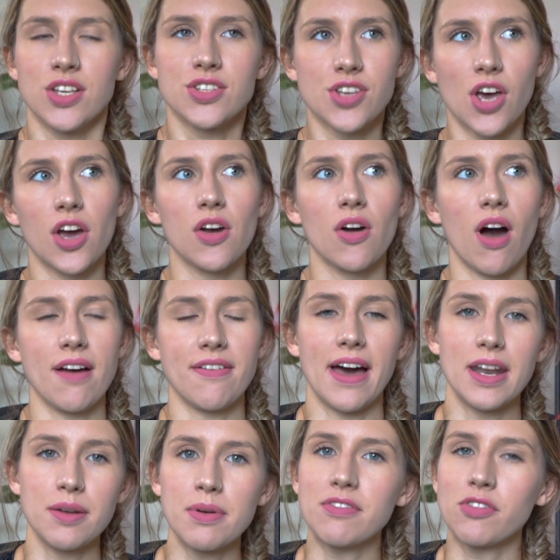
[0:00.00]
So I've
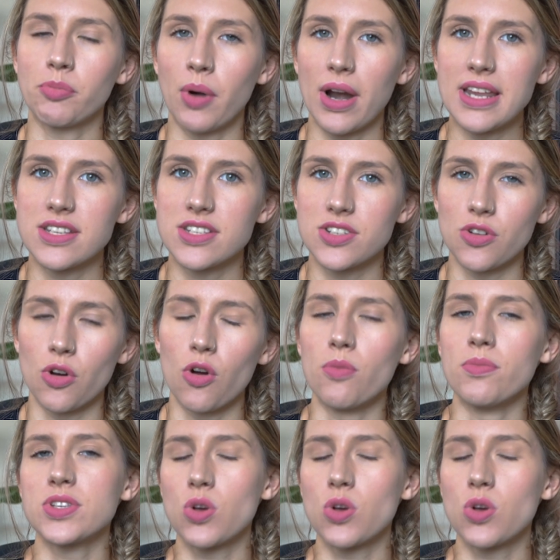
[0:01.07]
had a bit of a brainstorm.